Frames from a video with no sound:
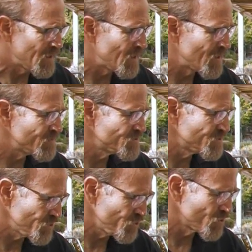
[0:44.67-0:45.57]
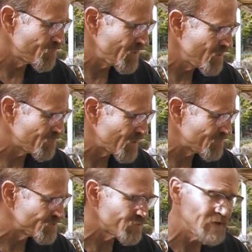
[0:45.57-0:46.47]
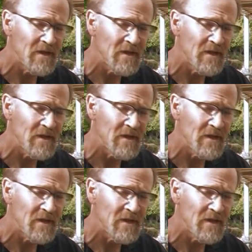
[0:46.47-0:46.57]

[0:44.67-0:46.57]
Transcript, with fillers: Uh, this is a European pump, so we